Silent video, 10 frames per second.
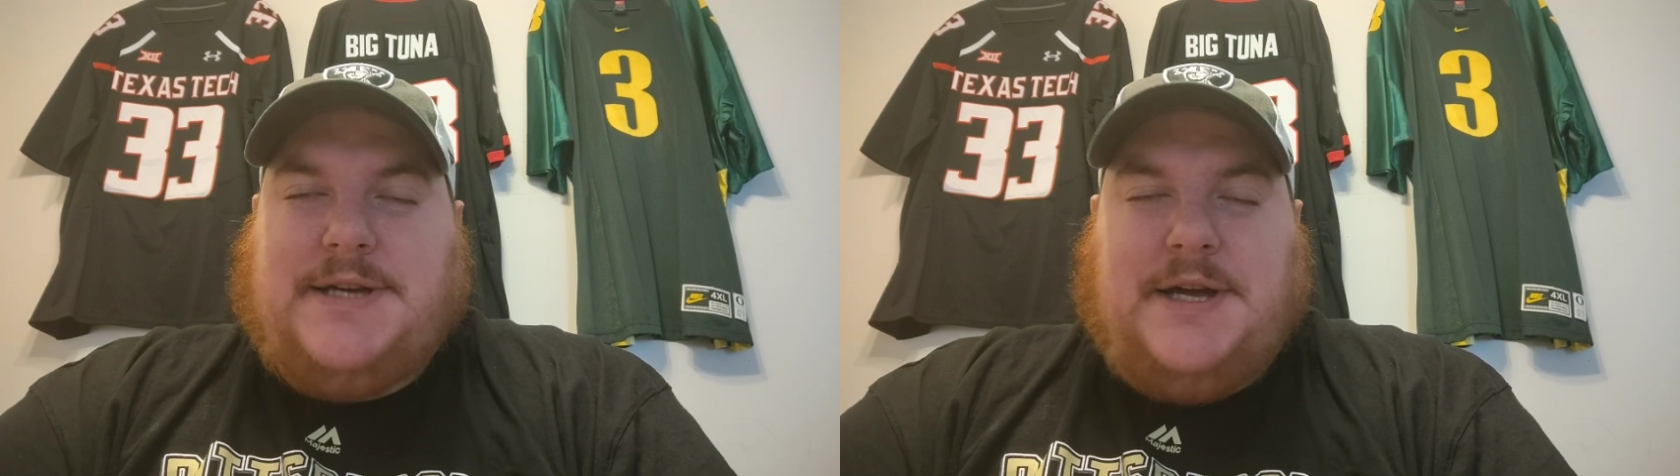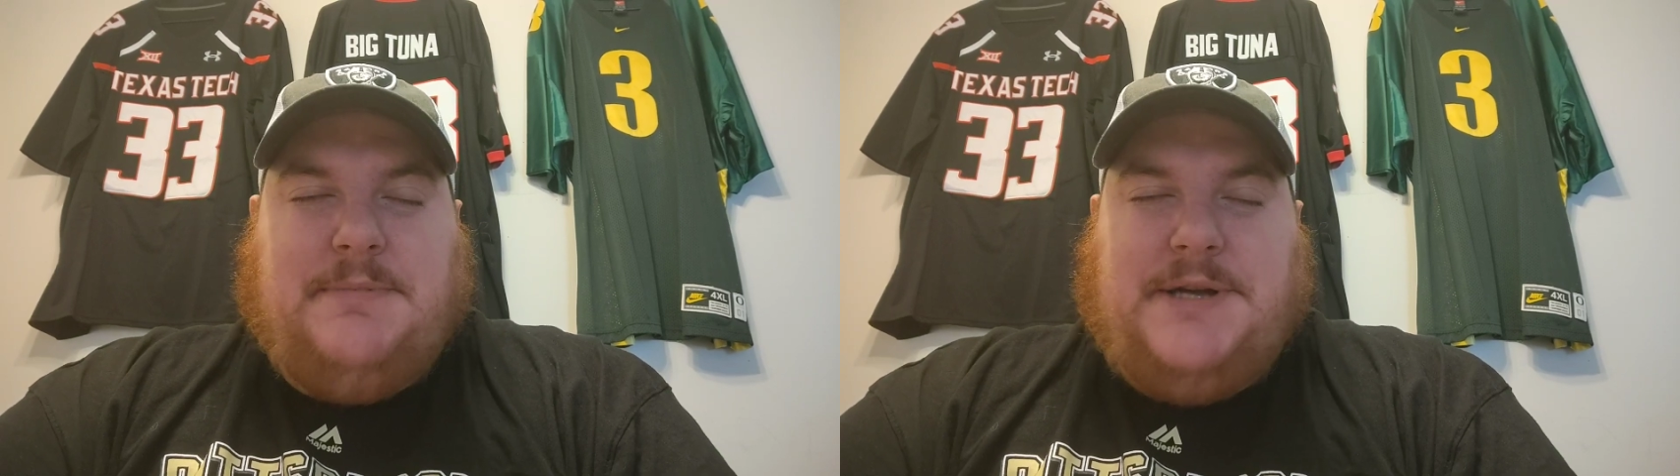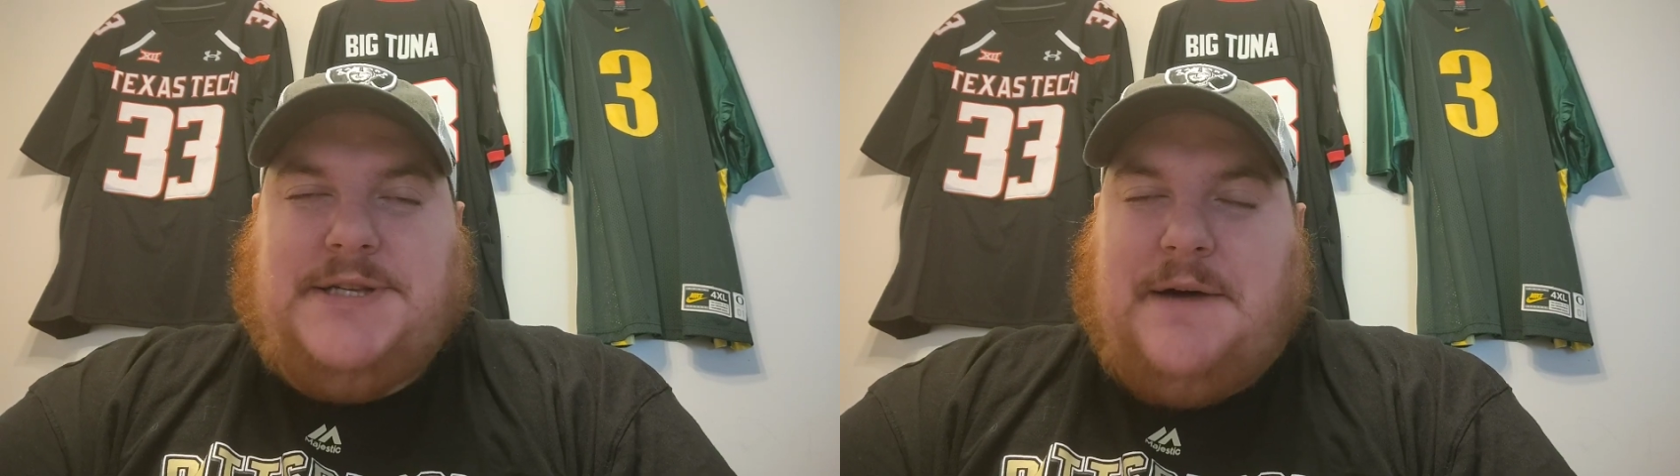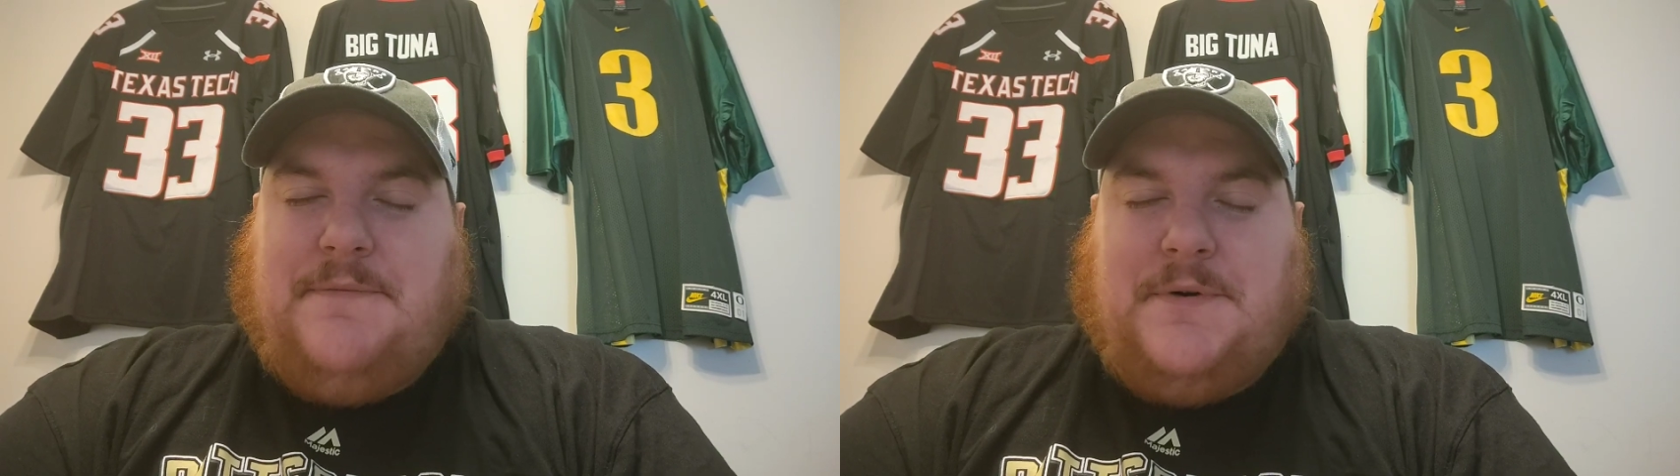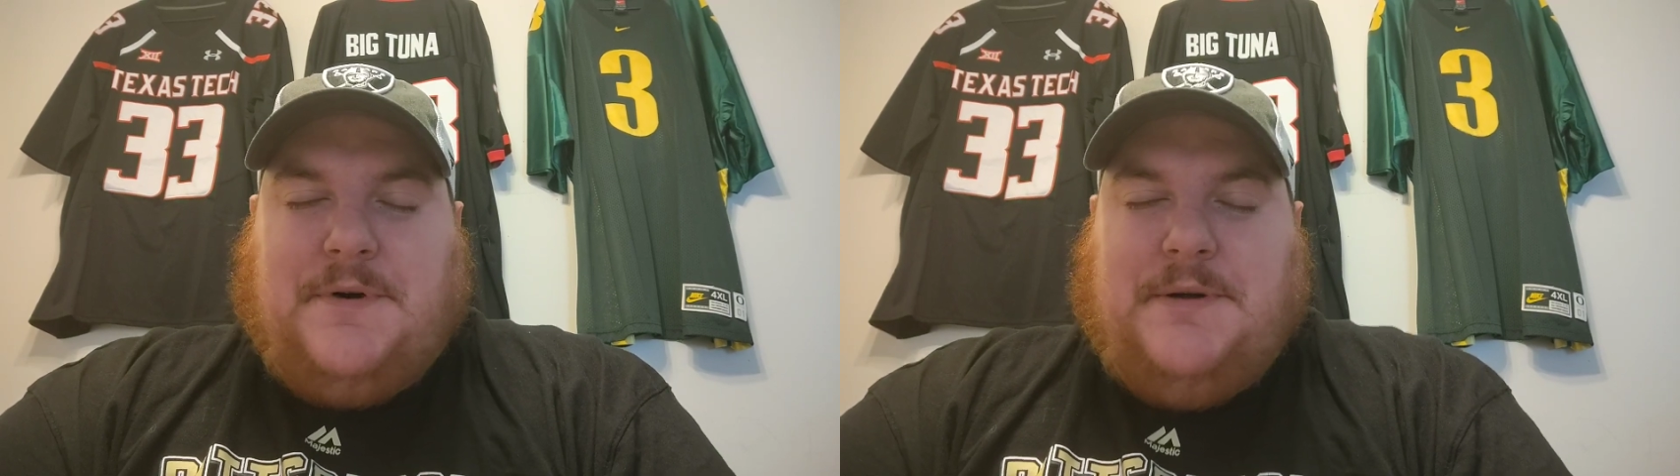going to be tough
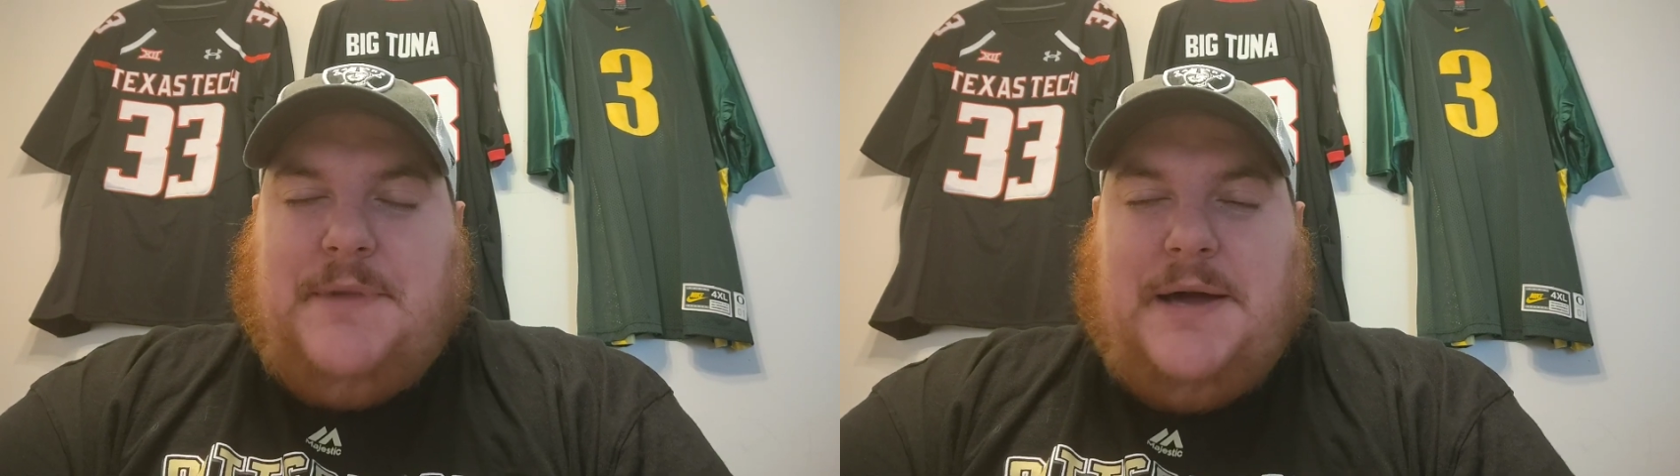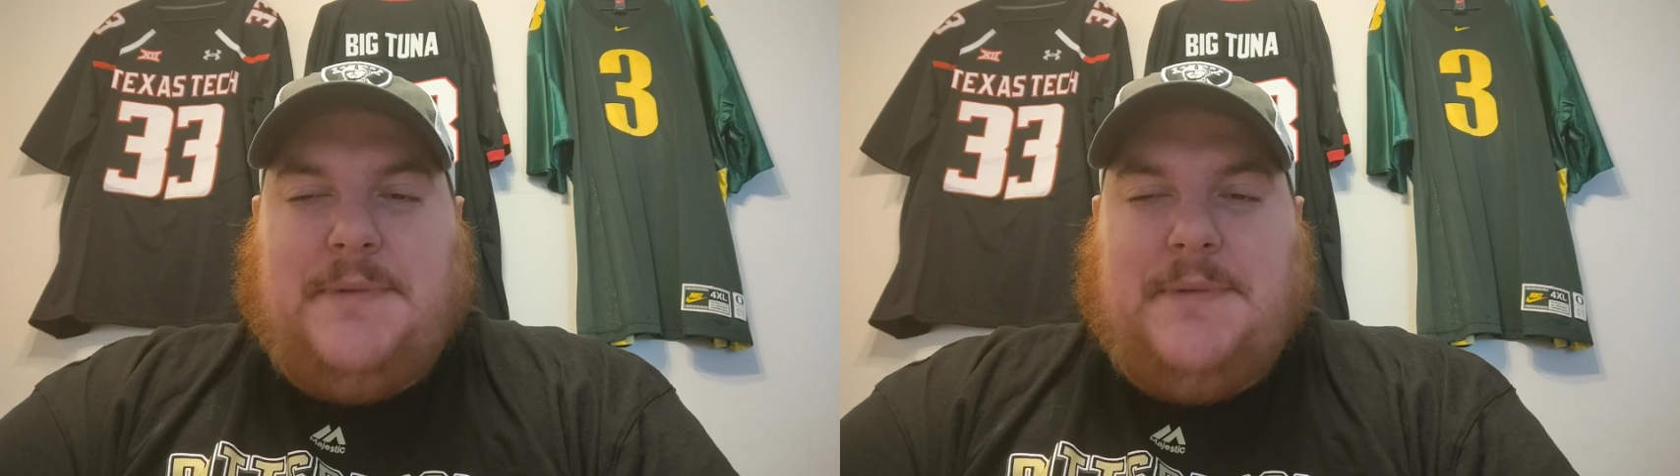for Green Bay,